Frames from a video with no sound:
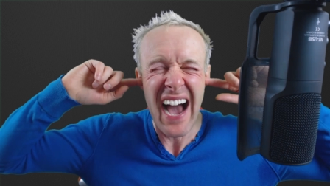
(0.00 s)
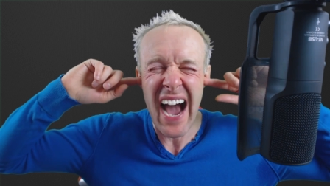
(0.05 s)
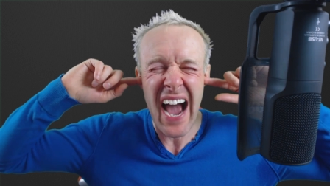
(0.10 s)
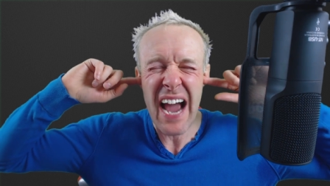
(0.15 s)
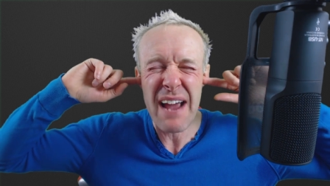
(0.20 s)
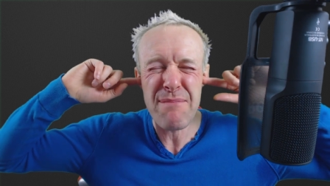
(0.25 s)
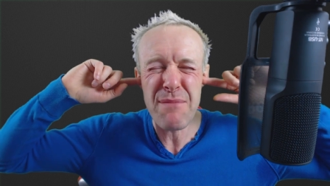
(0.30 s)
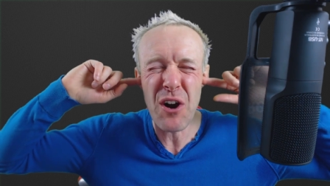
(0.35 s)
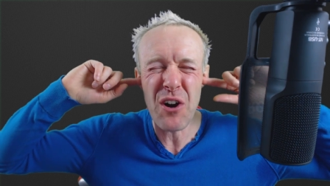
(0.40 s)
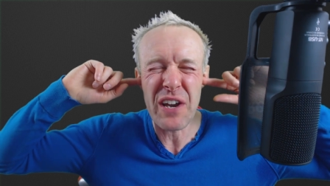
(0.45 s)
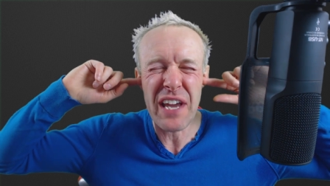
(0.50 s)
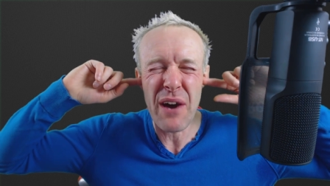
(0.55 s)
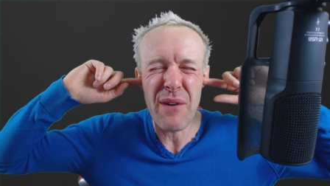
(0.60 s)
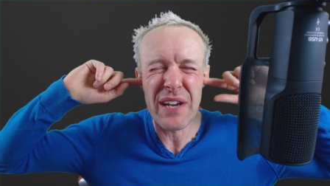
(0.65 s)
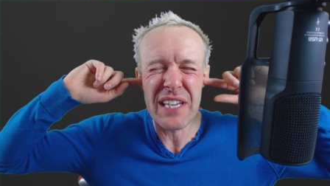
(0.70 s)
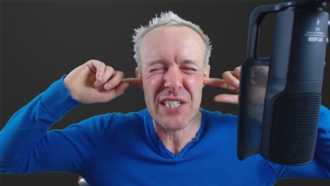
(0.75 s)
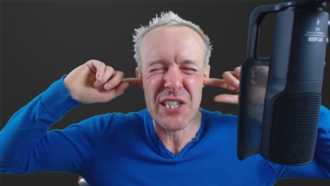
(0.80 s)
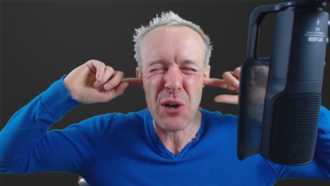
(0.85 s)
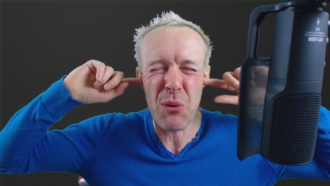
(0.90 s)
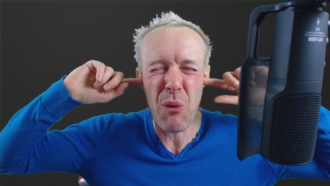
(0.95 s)
I'm not
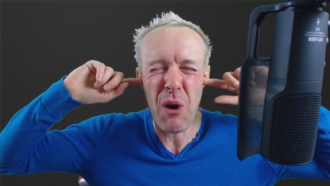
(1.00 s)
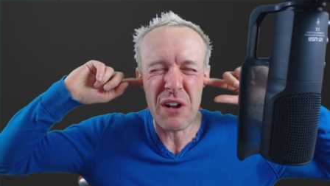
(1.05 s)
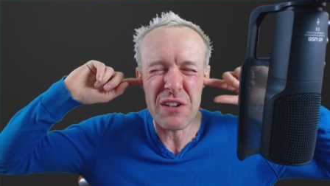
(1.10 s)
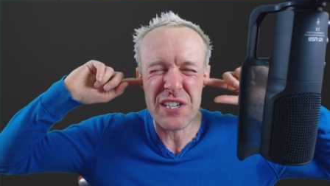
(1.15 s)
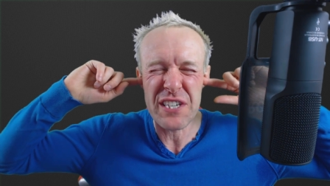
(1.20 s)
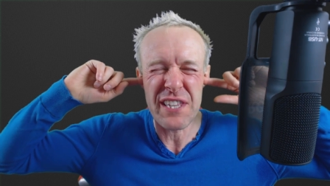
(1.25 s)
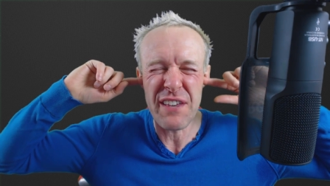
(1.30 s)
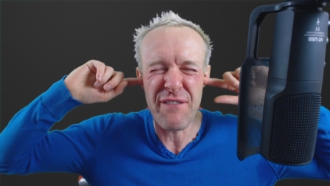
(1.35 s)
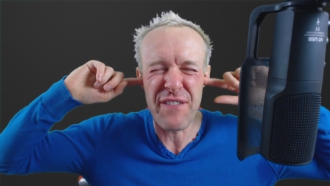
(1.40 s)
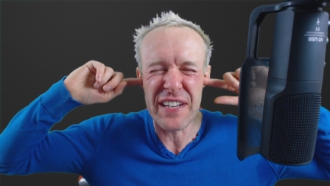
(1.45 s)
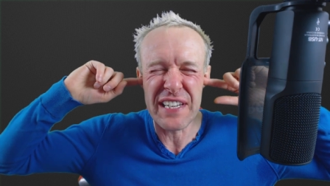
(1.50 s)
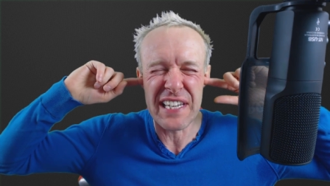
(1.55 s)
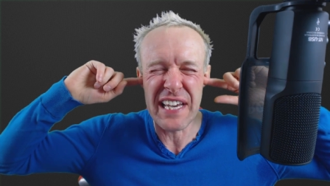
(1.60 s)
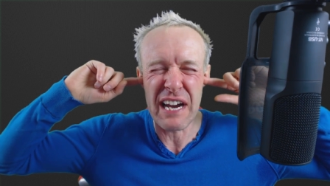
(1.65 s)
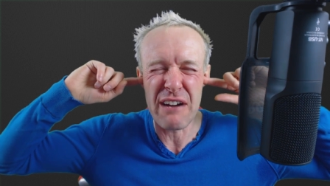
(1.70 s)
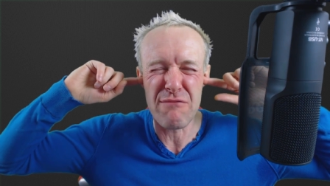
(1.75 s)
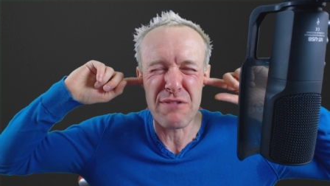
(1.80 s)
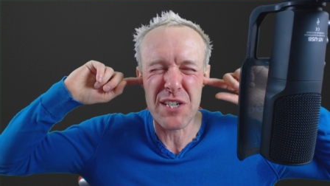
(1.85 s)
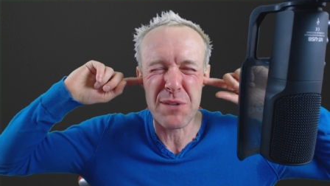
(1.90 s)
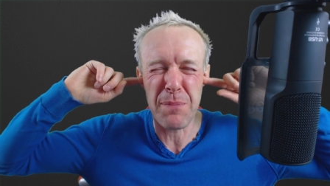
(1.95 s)
going to watch the
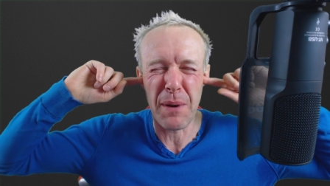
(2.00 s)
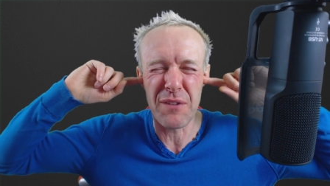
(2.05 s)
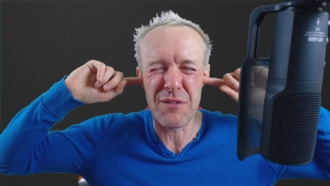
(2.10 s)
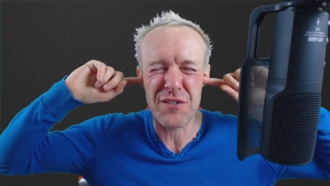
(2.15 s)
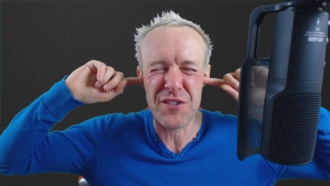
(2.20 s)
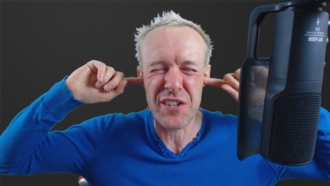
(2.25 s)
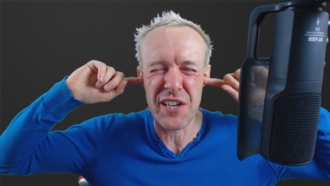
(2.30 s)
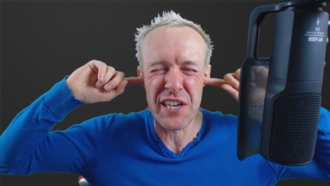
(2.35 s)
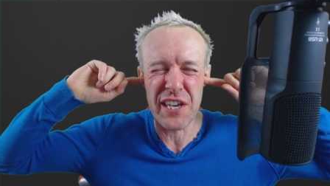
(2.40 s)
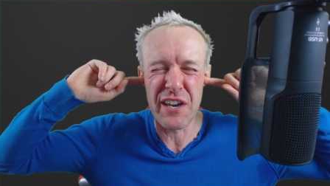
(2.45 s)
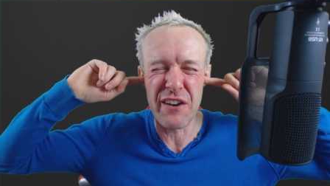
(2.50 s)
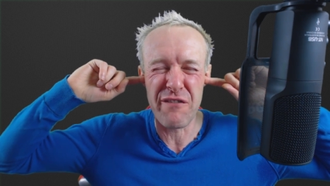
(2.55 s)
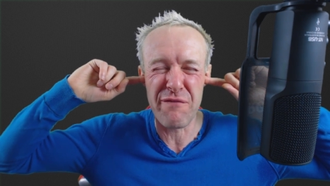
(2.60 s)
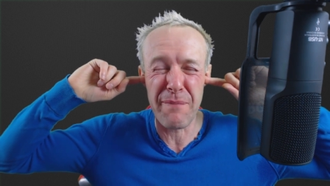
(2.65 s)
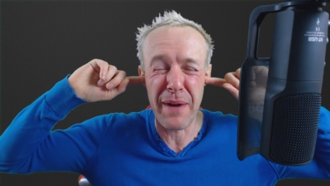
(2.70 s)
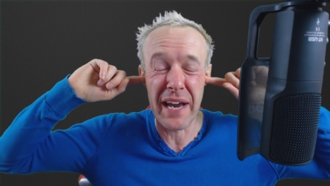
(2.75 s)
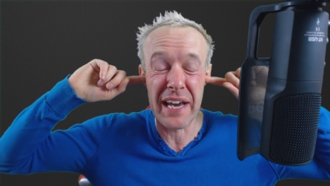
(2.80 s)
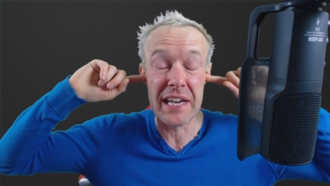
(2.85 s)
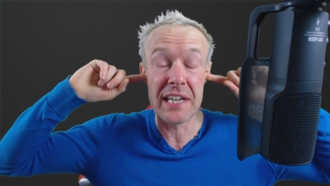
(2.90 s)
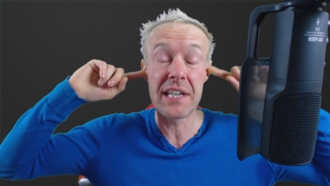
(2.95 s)
video response that
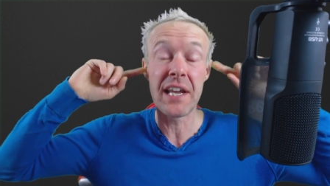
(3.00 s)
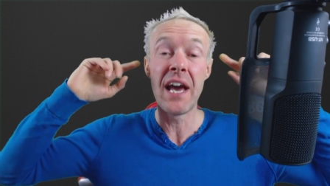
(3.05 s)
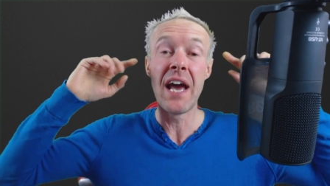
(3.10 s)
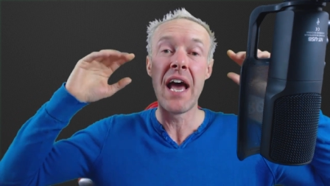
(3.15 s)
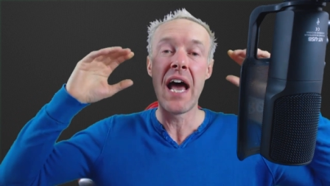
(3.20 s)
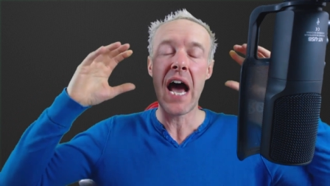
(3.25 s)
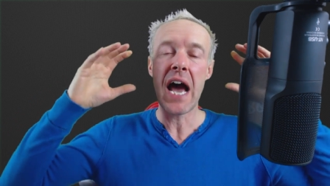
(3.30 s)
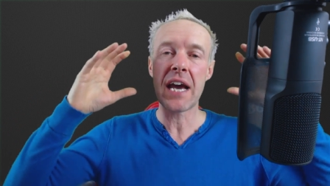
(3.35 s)
you've made?